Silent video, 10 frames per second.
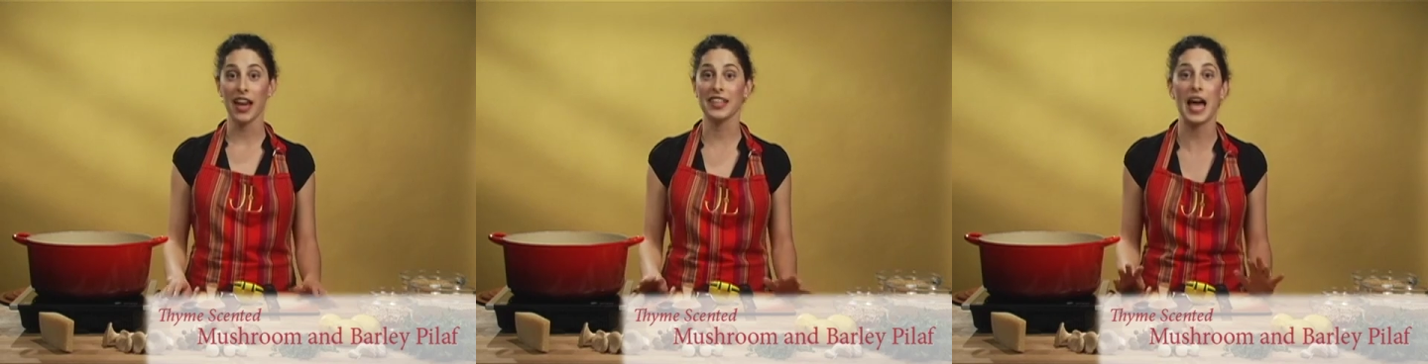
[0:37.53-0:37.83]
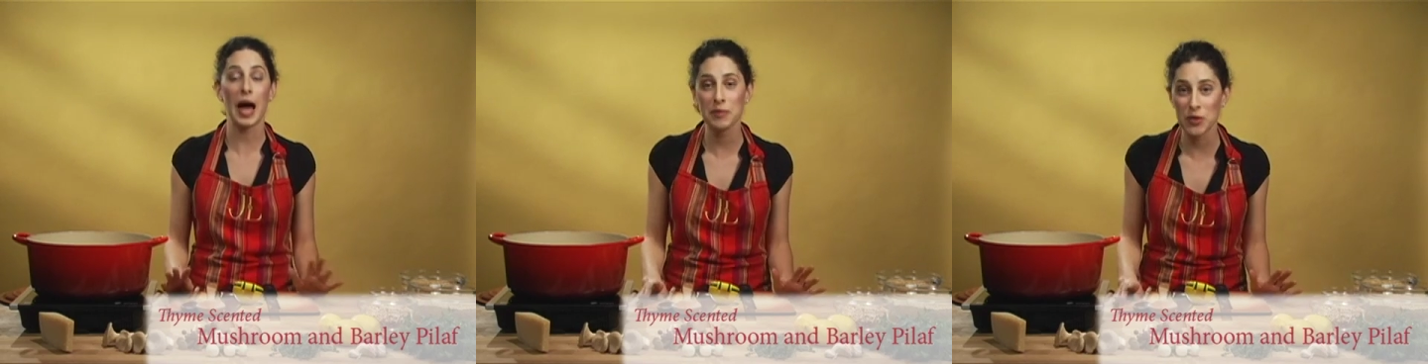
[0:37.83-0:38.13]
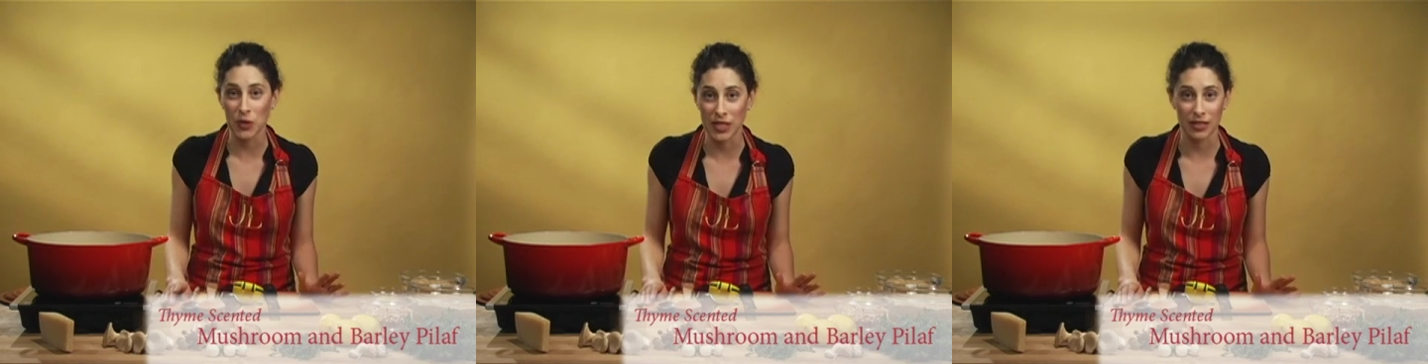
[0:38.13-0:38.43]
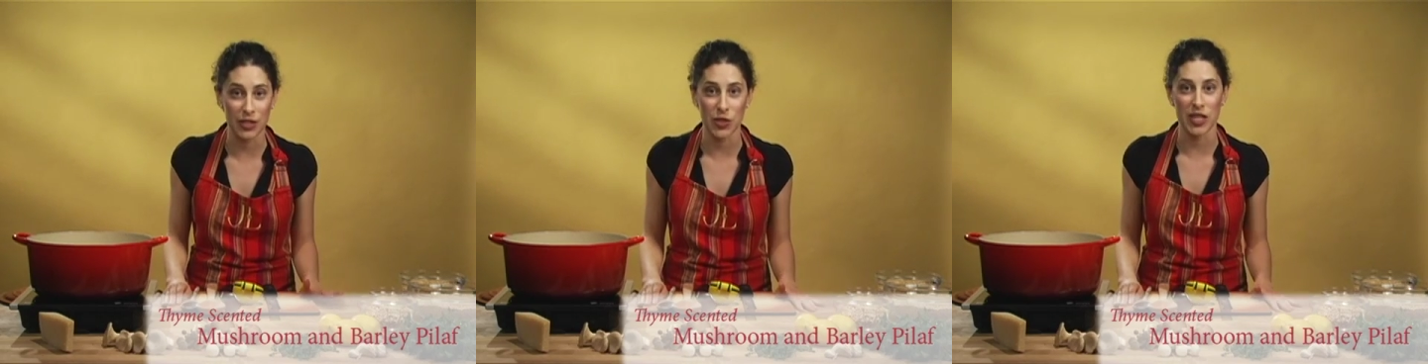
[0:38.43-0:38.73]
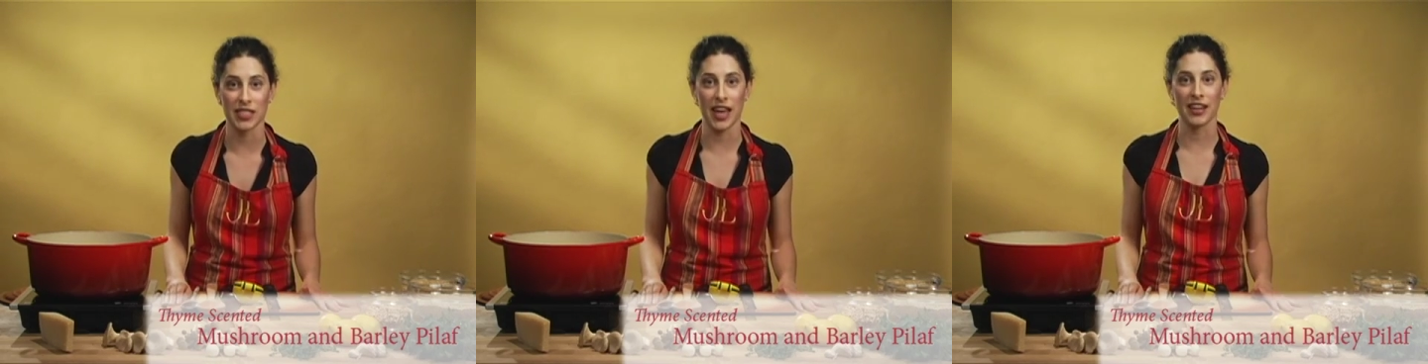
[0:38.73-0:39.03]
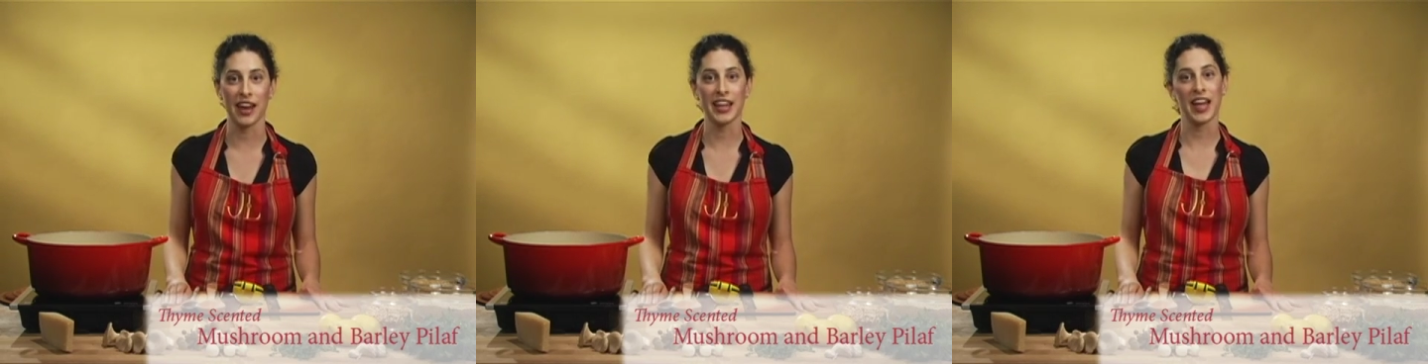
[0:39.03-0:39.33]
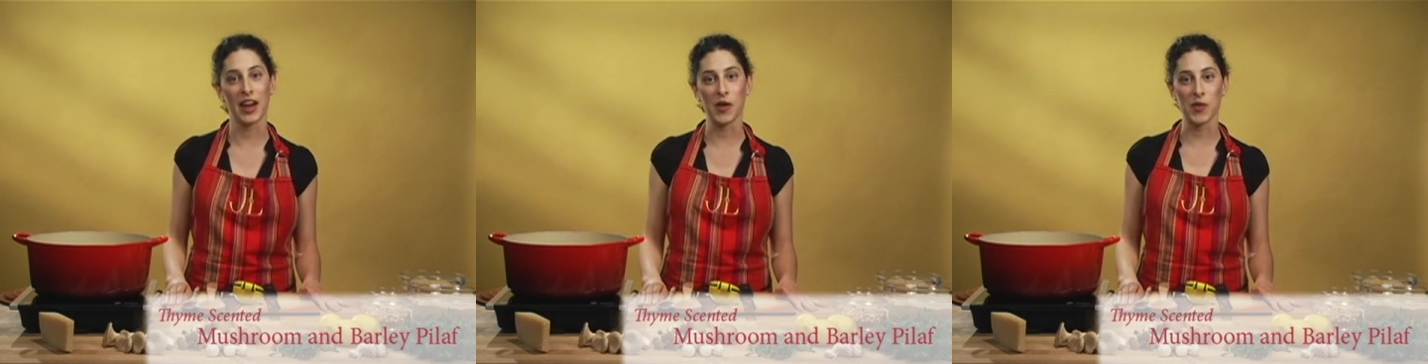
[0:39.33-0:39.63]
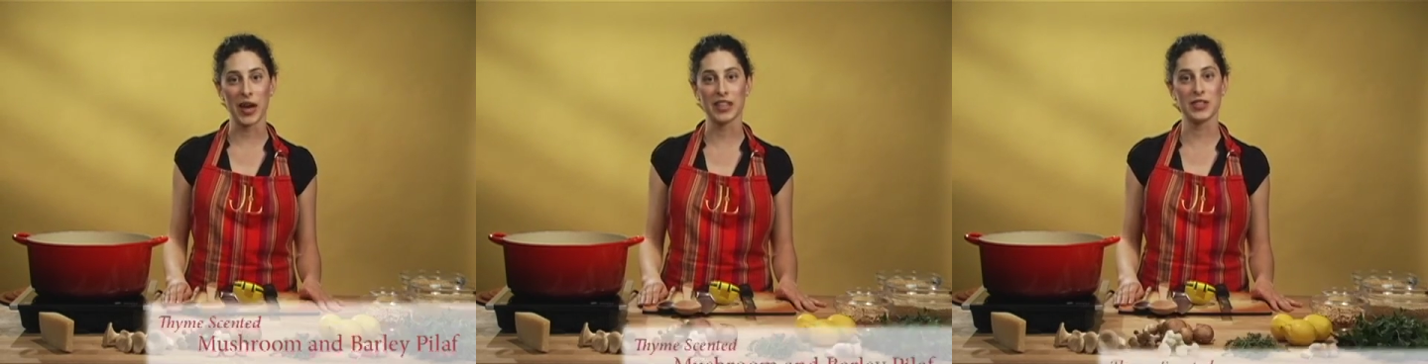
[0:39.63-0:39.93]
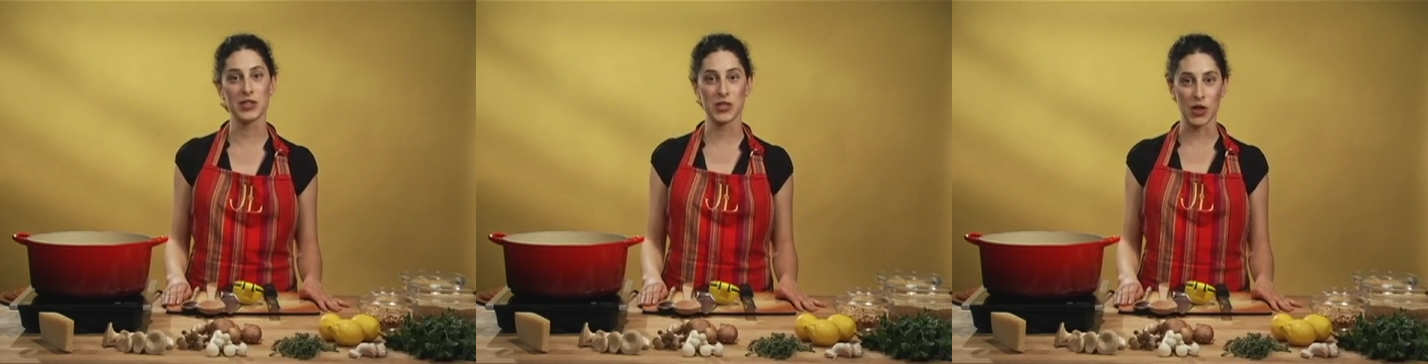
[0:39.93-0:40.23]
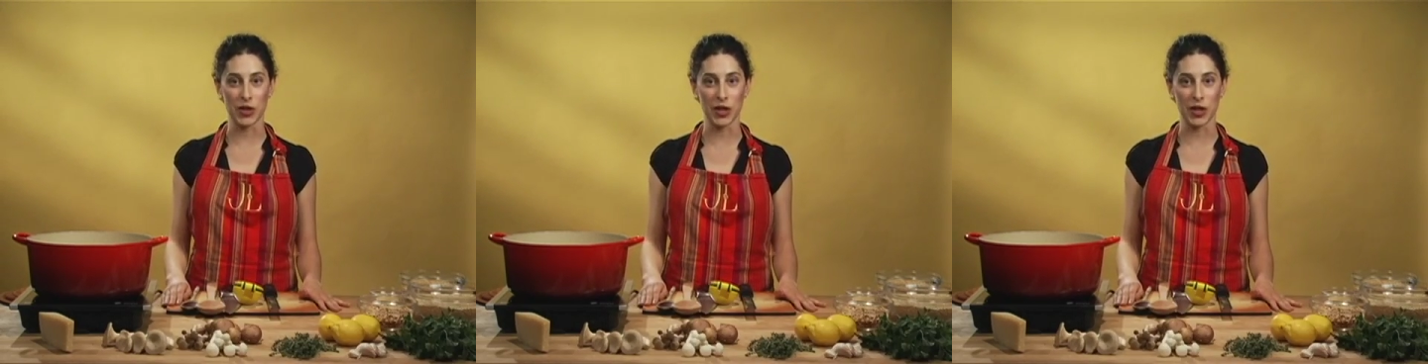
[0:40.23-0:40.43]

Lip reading: It's absolutely delicious and I cannot wait to show